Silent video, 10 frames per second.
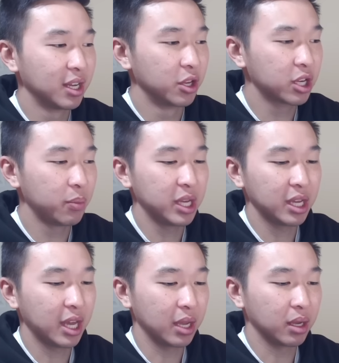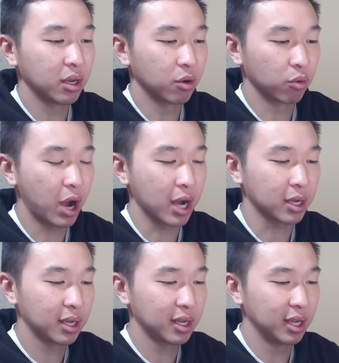There could be a
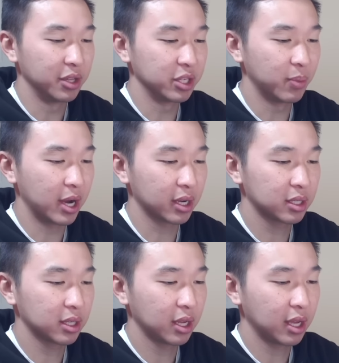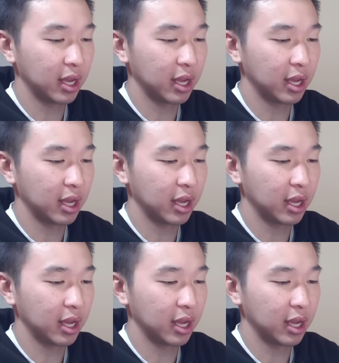rock in this box.